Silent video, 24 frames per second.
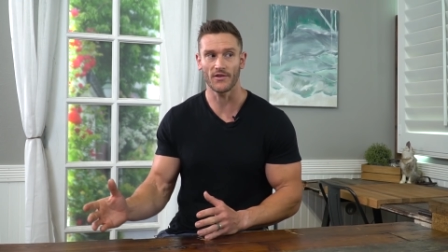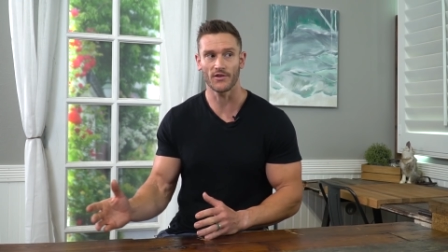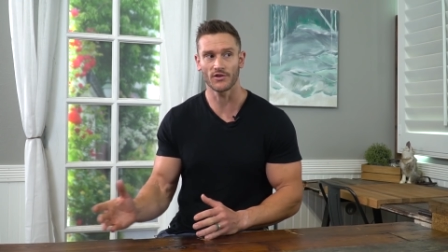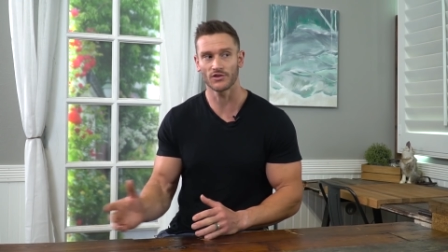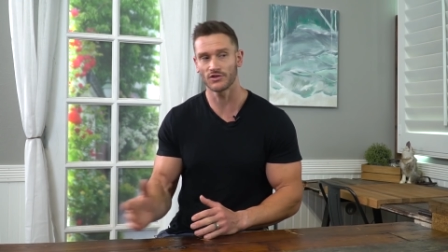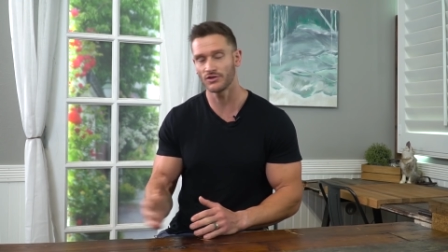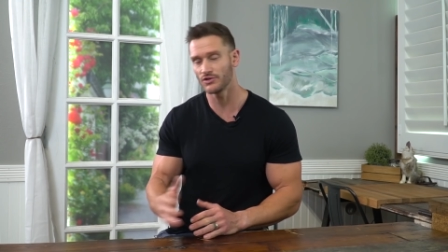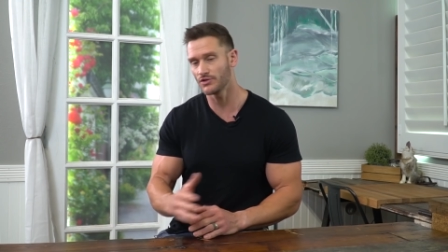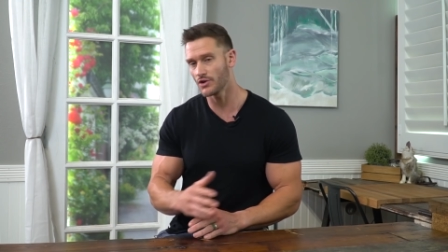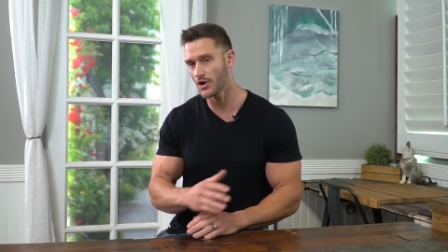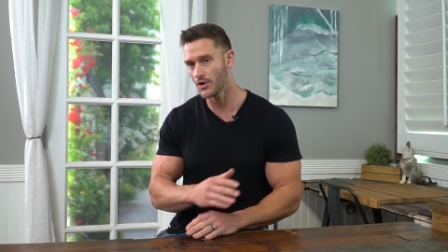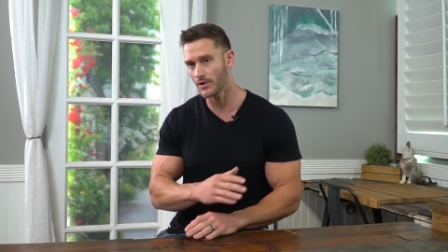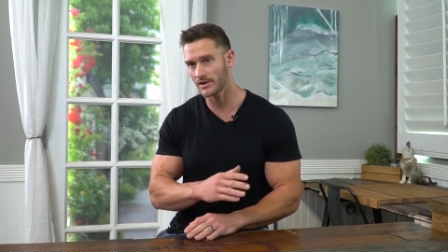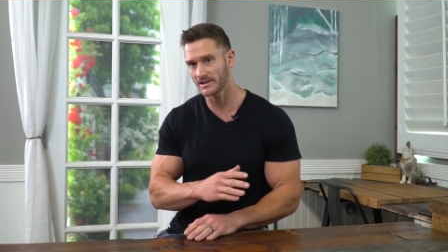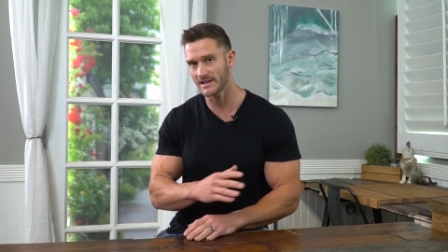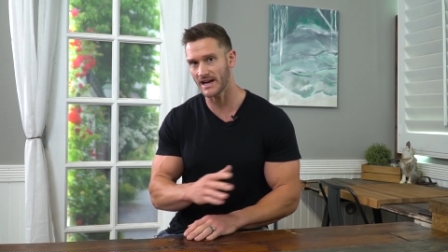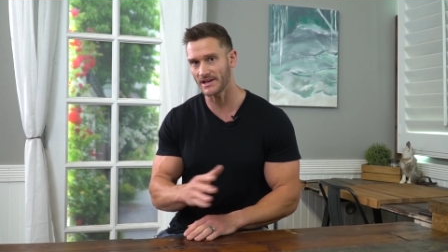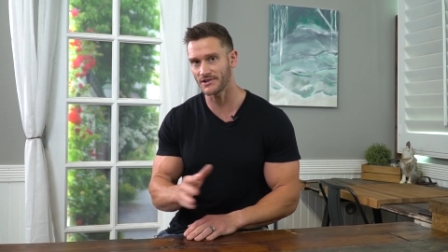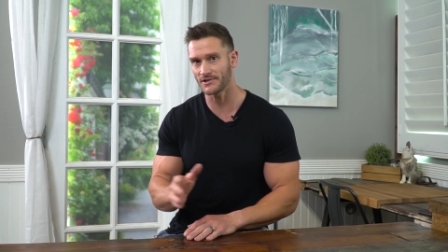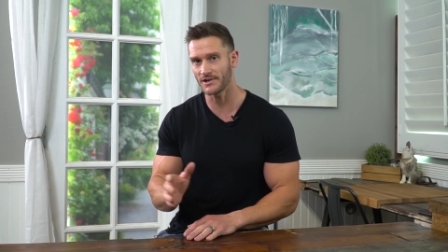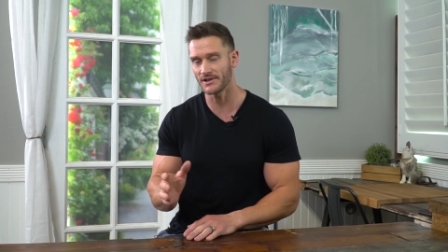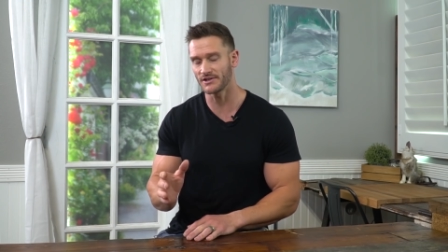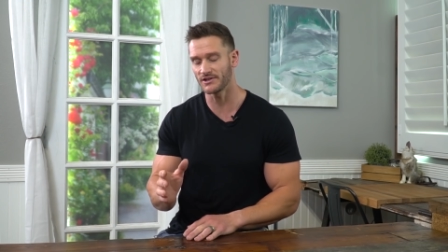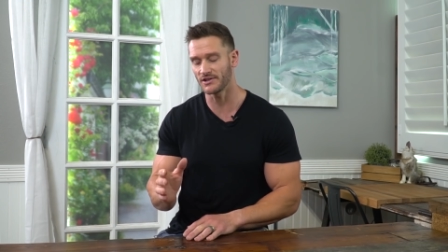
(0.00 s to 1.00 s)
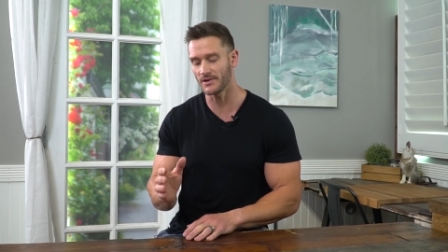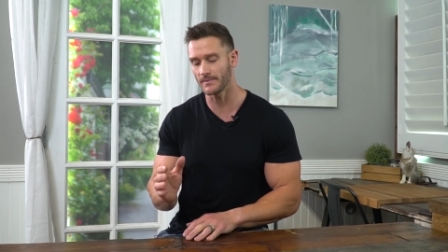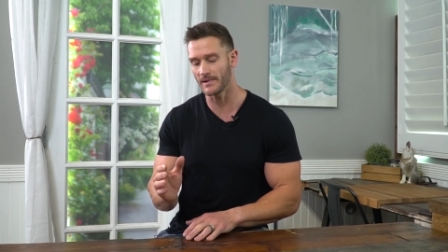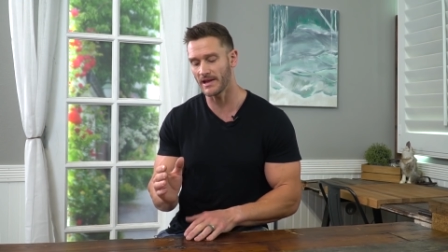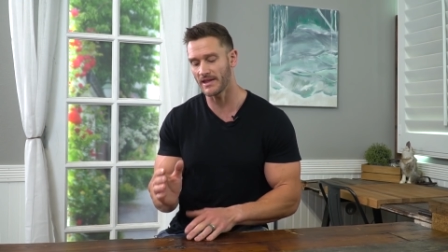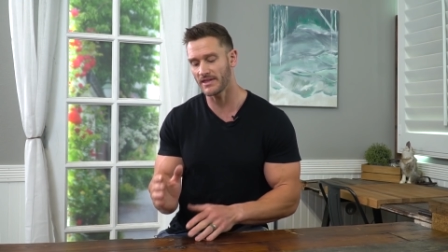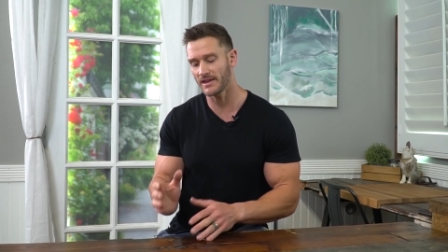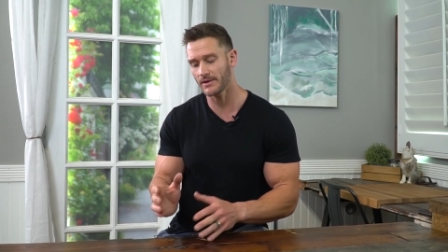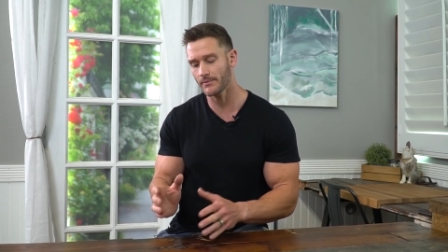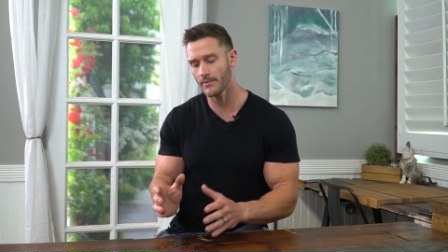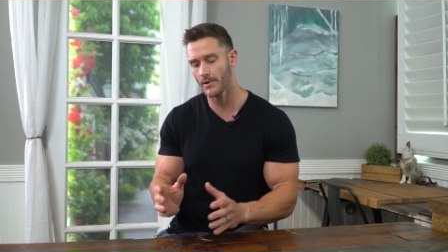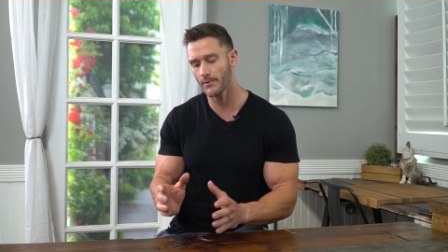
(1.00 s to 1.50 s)
There's no exaggeration there. But I
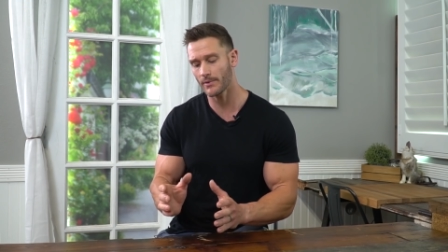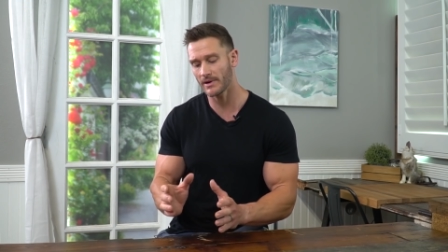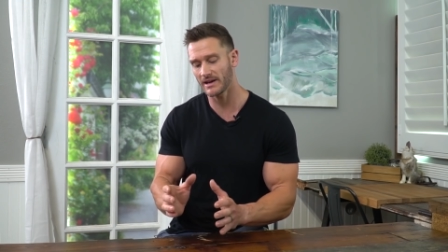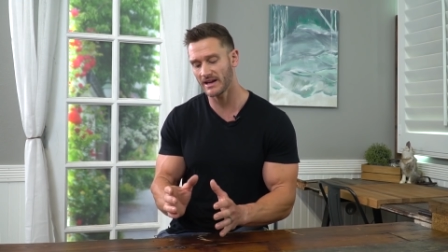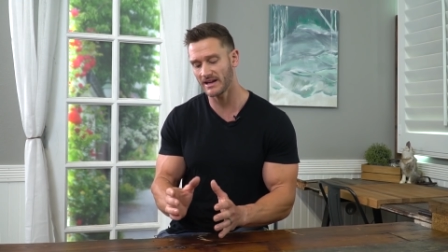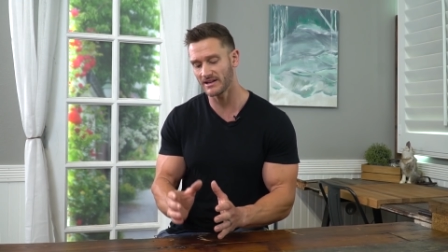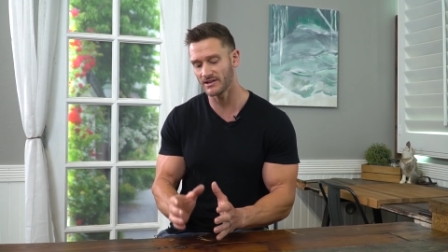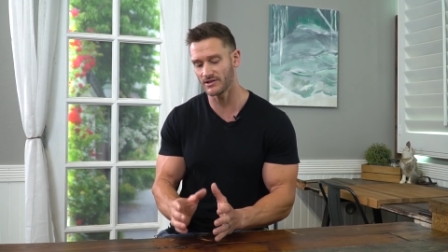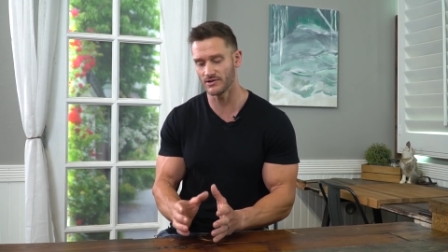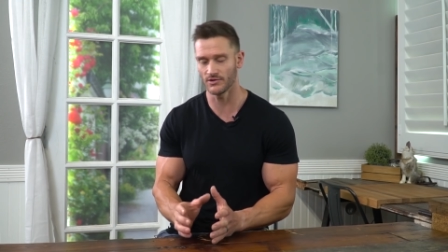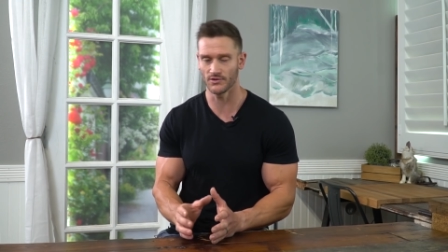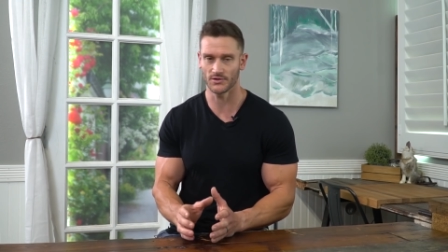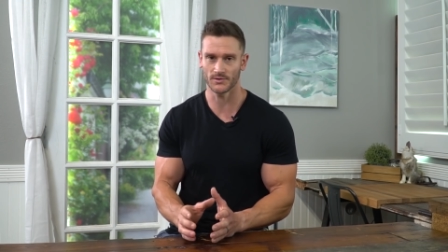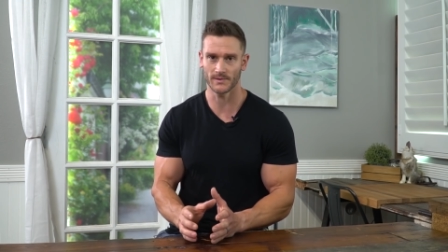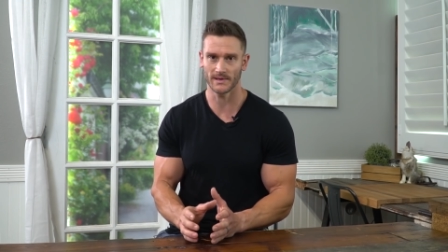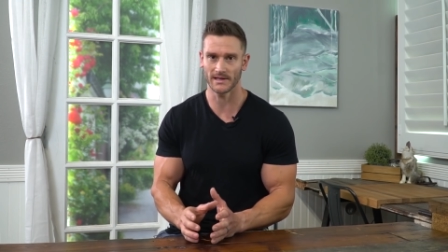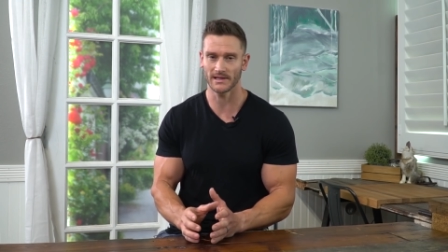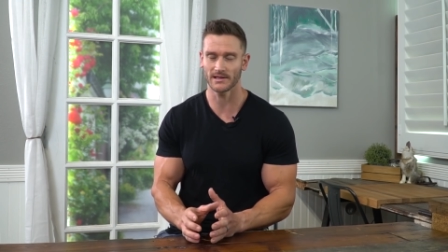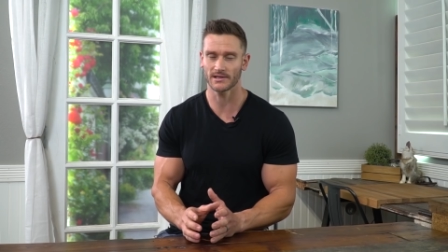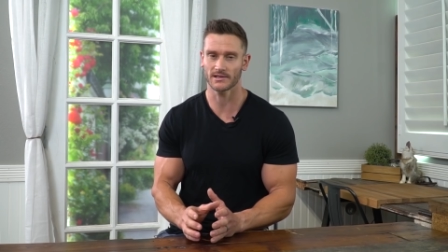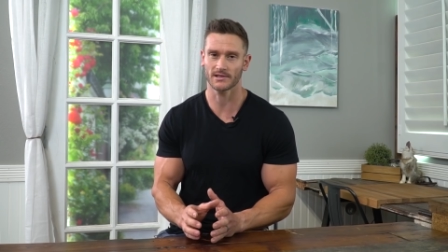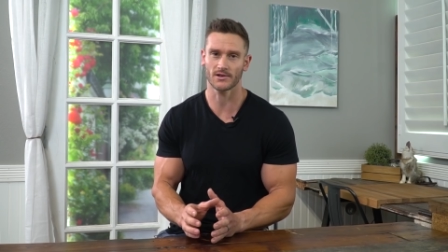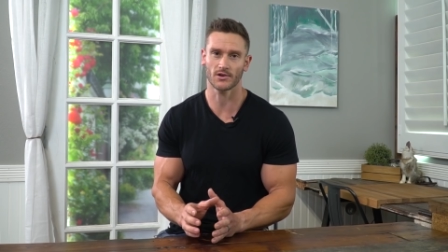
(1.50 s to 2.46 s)
think what we need to do is we need to